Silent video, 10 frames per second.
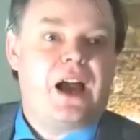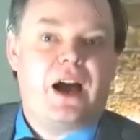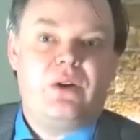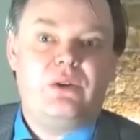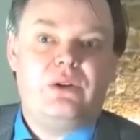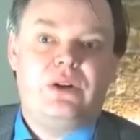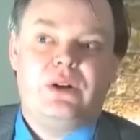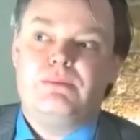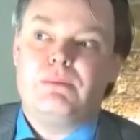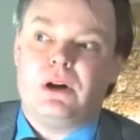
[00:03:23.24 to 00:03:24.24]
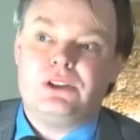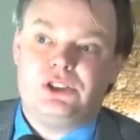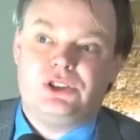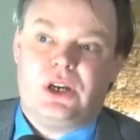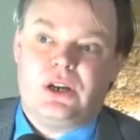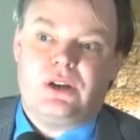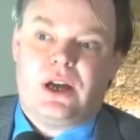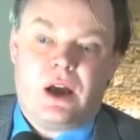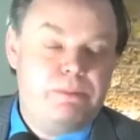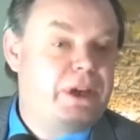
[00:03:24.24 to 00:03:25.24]
And how much
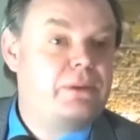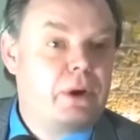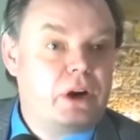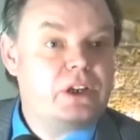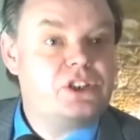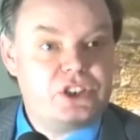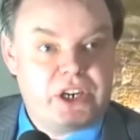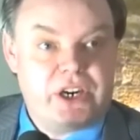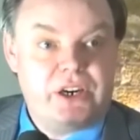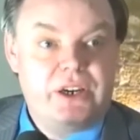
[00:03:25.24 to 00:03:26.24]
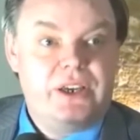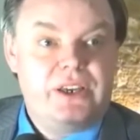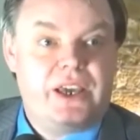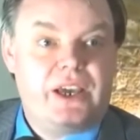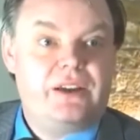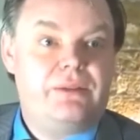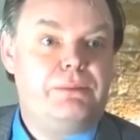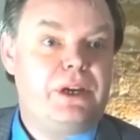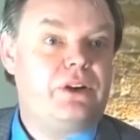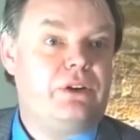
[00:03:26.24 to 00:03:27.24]
how big a market share
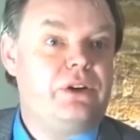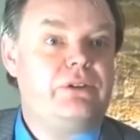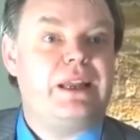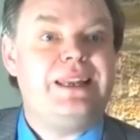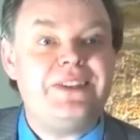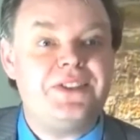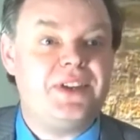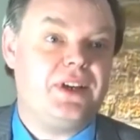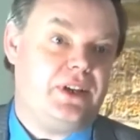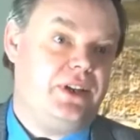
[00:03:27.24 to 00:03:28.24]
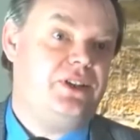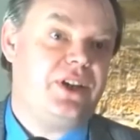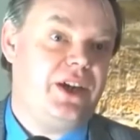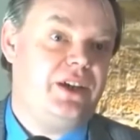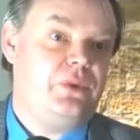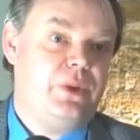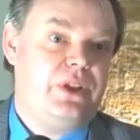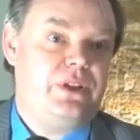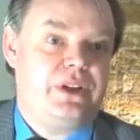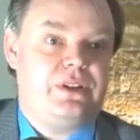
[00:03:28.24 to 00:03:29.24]
can Bitcoin realistically take
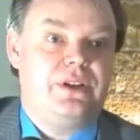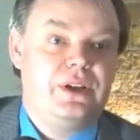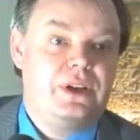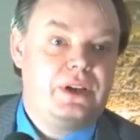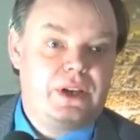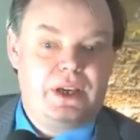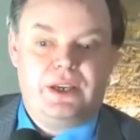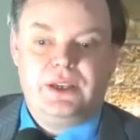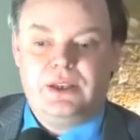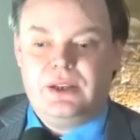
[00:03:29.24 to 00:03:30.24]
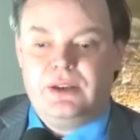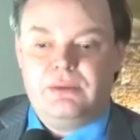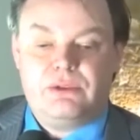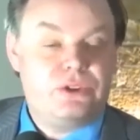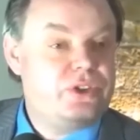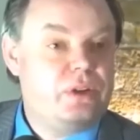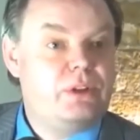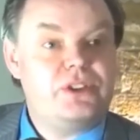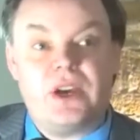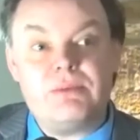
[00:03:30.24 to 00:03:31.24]
within a, a uh,
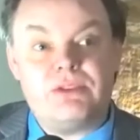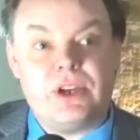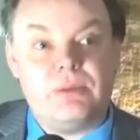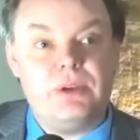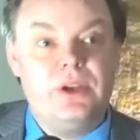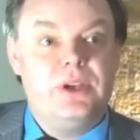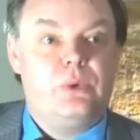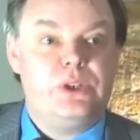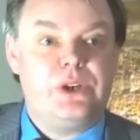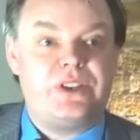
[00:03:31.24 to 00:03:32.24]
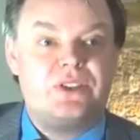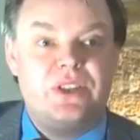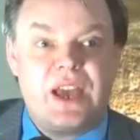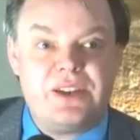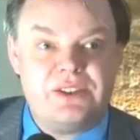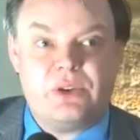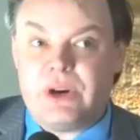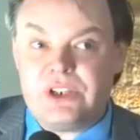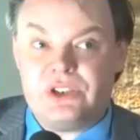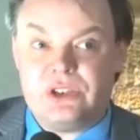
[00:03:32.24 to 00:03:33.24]
foreseeable time frame? When you ask that
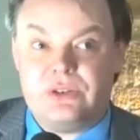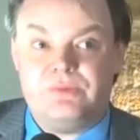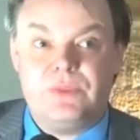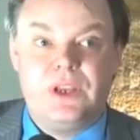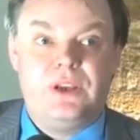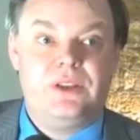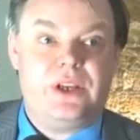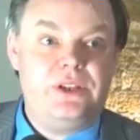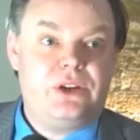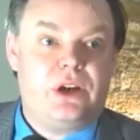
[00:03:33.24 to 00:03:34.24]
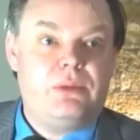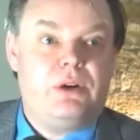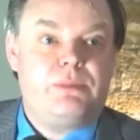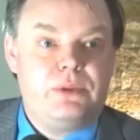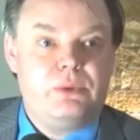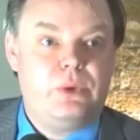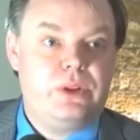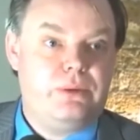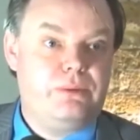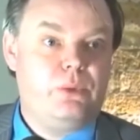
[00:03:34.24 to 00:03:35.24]
question, then you come up
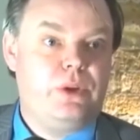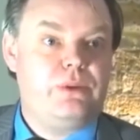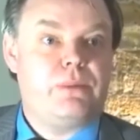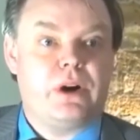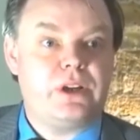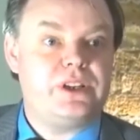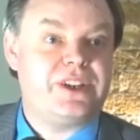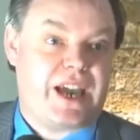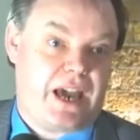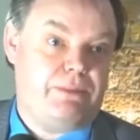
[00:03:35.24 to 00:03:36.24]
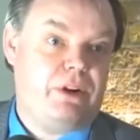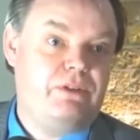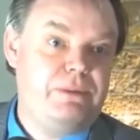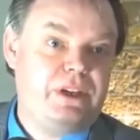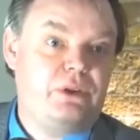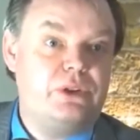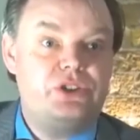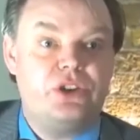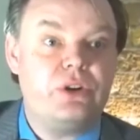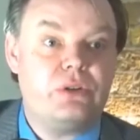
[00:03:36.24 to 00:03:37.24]
with a with a market cap of
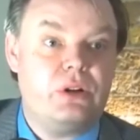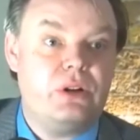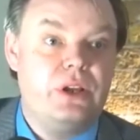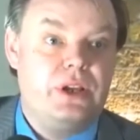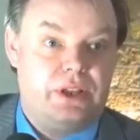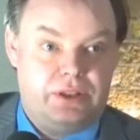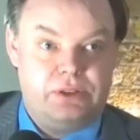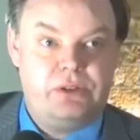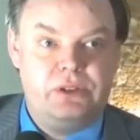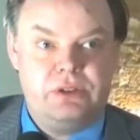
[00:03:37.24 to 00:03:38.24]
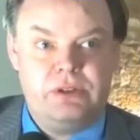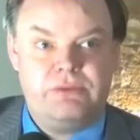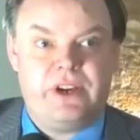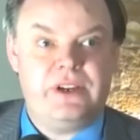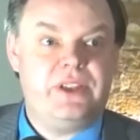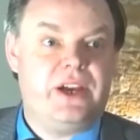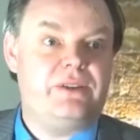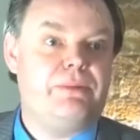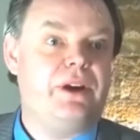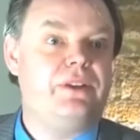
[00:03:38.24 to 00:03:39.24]
Bitcoin total, and then you divide
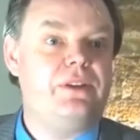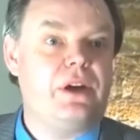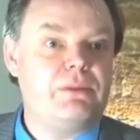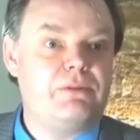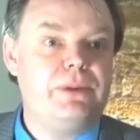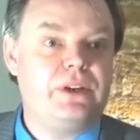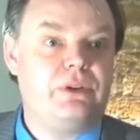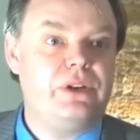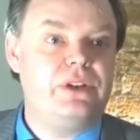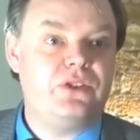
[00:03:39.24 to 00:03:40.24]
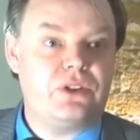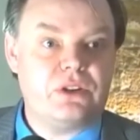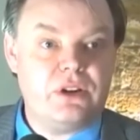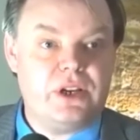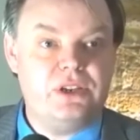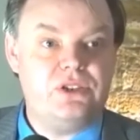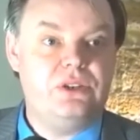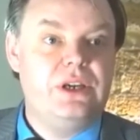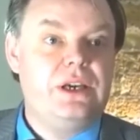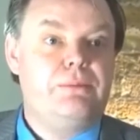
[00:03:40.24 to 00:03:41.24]
that by the number of Bitcoin in
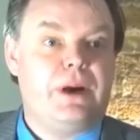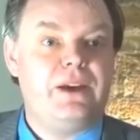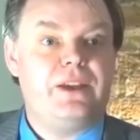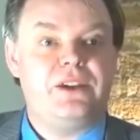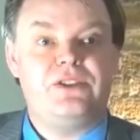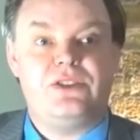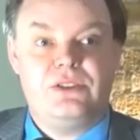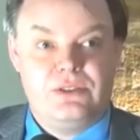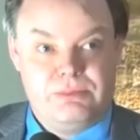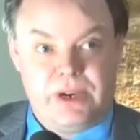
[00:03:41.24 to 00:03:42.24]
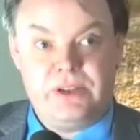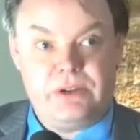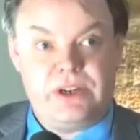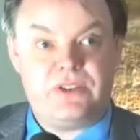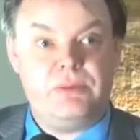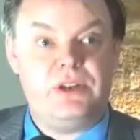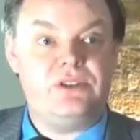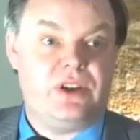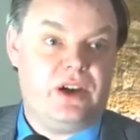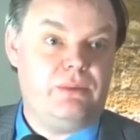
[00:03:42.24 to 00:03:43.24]
circulation by that by your
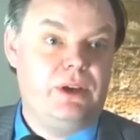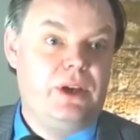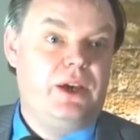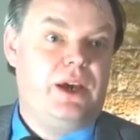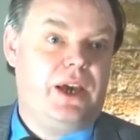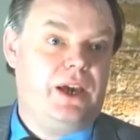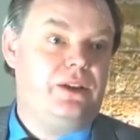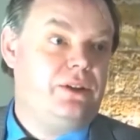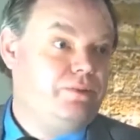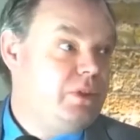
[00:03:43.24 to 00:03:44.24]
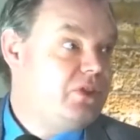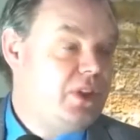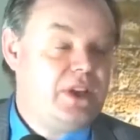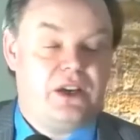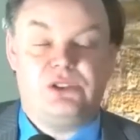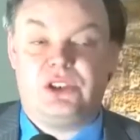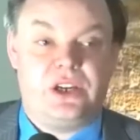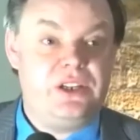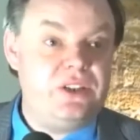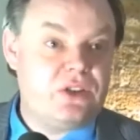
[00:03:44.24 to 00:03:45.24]
estimated time, and seeing how
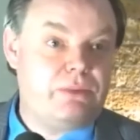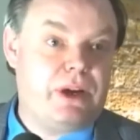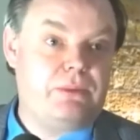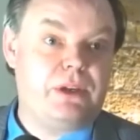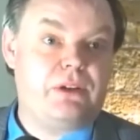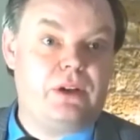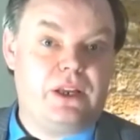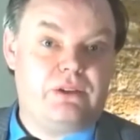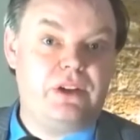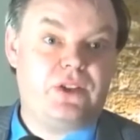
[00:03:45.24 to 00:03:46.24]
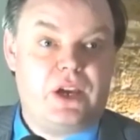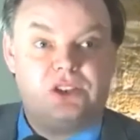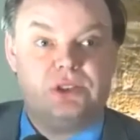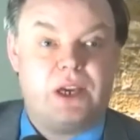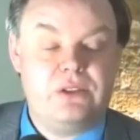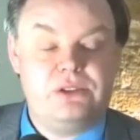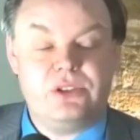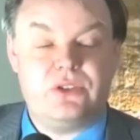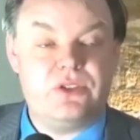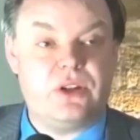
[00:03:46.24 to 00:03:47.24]
Chinese are buying Bitcoin like crazy, I actually had to
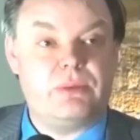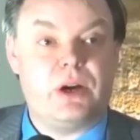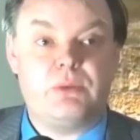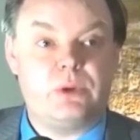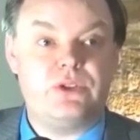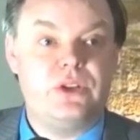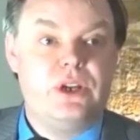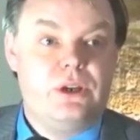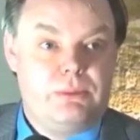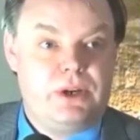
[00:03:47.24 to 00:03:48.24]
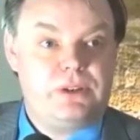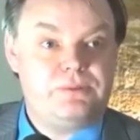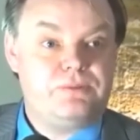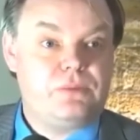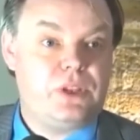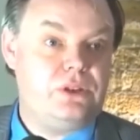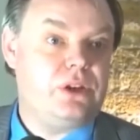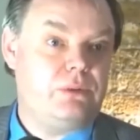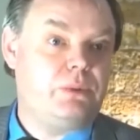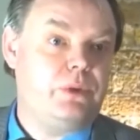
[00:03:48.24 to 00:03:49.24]
adjust this number upwards, but
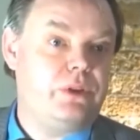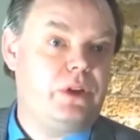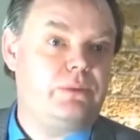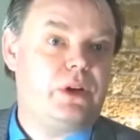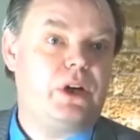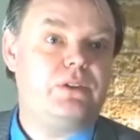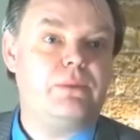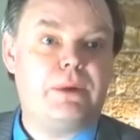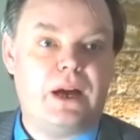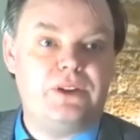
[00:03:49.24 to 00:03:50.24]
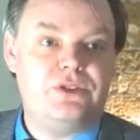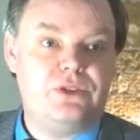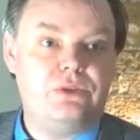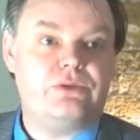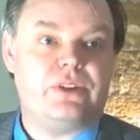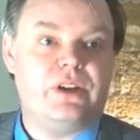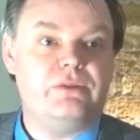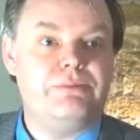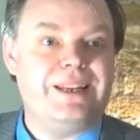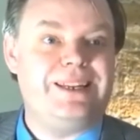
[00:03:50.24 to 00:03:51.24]
then you come up with a number of about two to
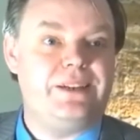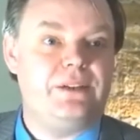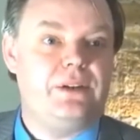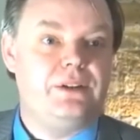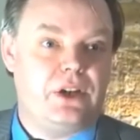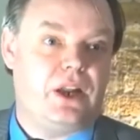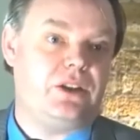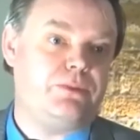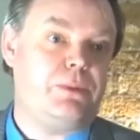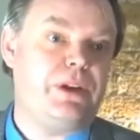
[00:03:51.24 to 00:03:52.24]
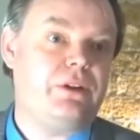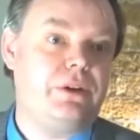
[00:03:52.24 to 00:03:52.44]
five million dollars